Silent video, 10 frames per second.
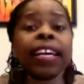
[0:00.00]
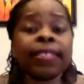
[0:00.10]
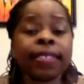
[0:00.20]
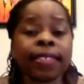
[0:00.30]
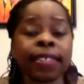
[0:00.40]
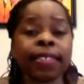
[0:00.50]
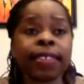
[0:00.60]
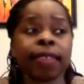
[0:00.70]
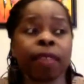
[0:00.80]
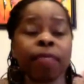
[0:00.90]

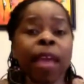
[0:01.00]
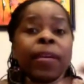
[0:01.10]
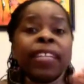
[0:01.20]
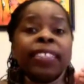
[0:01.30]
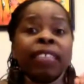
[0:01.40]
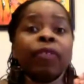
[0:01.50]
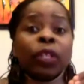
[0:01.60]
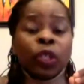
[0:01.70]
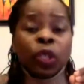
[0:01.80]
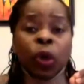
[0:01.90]
It may be a
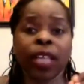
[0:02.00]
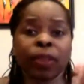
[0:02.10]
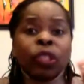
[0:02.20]
difficult choice,